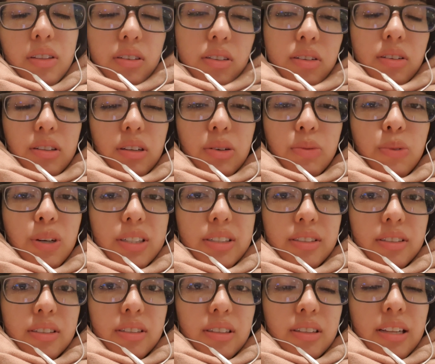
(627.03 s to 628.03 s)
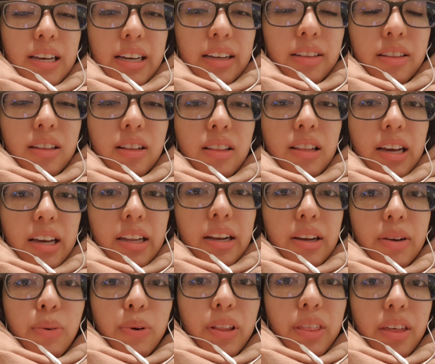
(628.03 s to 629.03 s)
there was like the
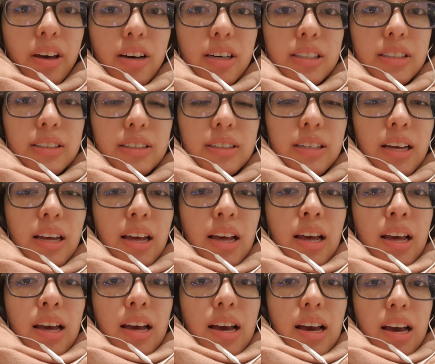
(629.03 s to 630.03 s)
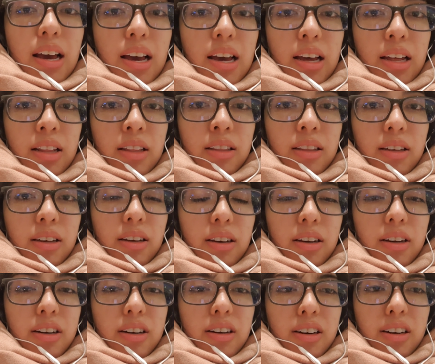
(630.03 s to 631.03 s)
lady with us, and
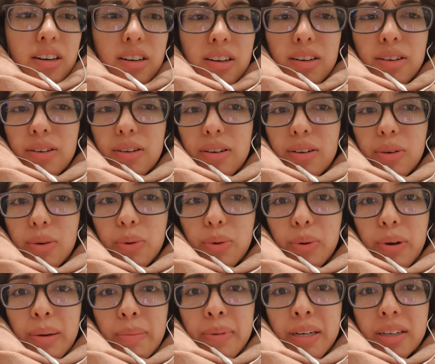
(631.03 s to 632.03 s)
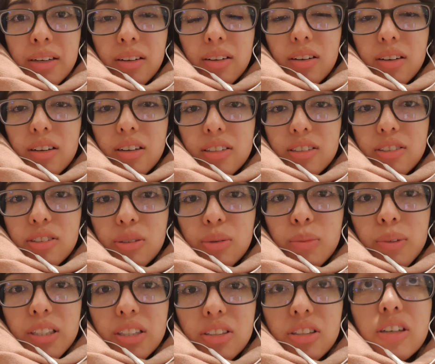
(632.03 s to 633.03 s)
her, who am I gonna
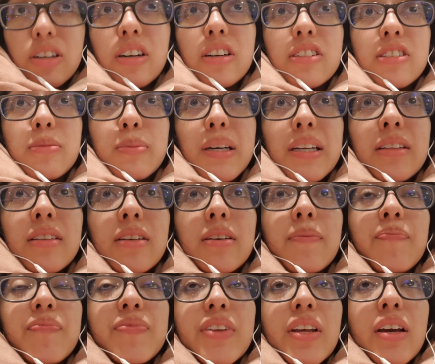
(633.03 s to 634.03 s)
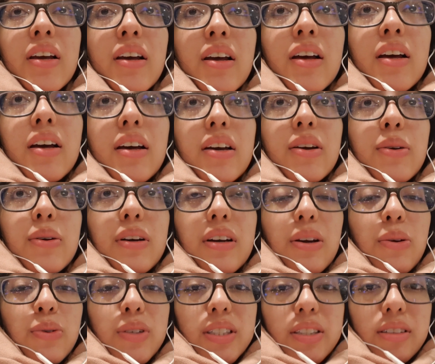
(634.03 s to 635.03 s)
assume is her husband.
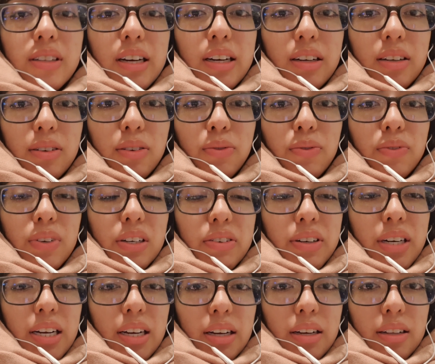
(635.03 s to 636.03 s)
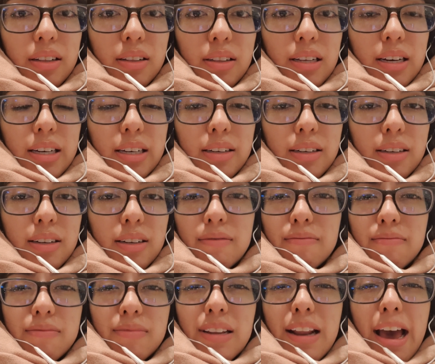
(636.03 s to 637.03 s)
He was like very like
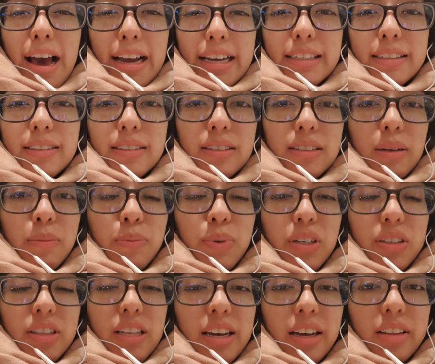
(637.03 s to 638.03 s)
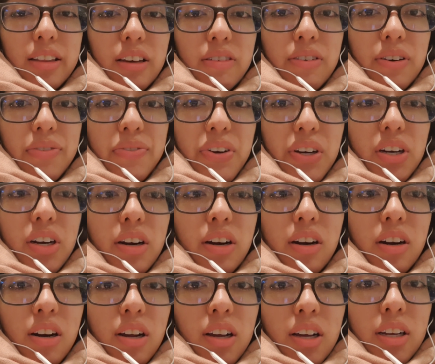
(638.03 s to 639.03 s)
nice and protective of
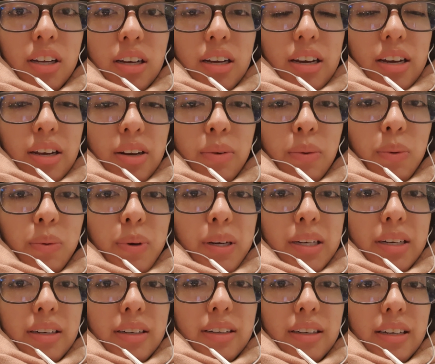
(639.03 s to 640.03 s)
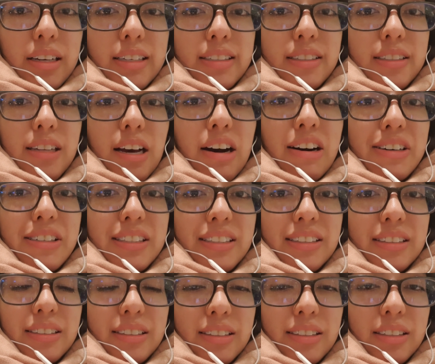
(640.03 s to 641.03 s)
her, and when he saw
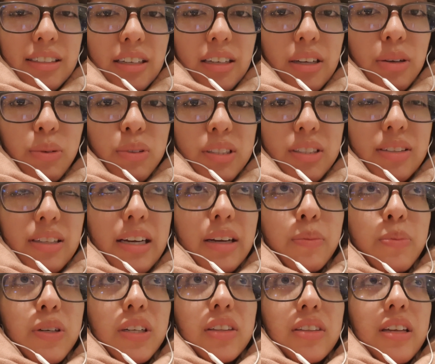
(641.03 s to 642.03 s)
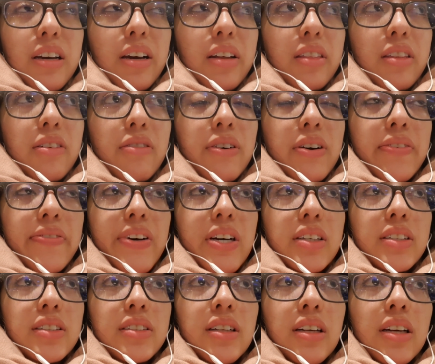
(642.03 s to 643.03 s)
us, he was like protective of
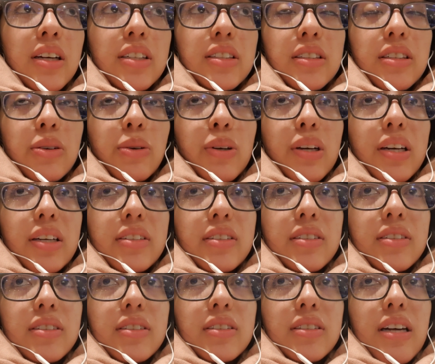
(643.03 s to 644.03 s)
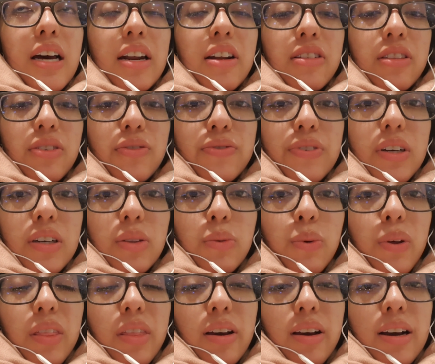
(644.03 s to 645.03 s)
us. So he sat on the front
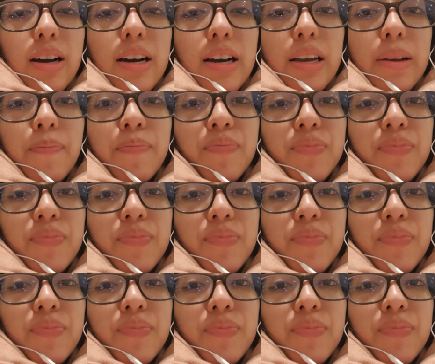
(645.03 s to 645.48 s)
with the guy,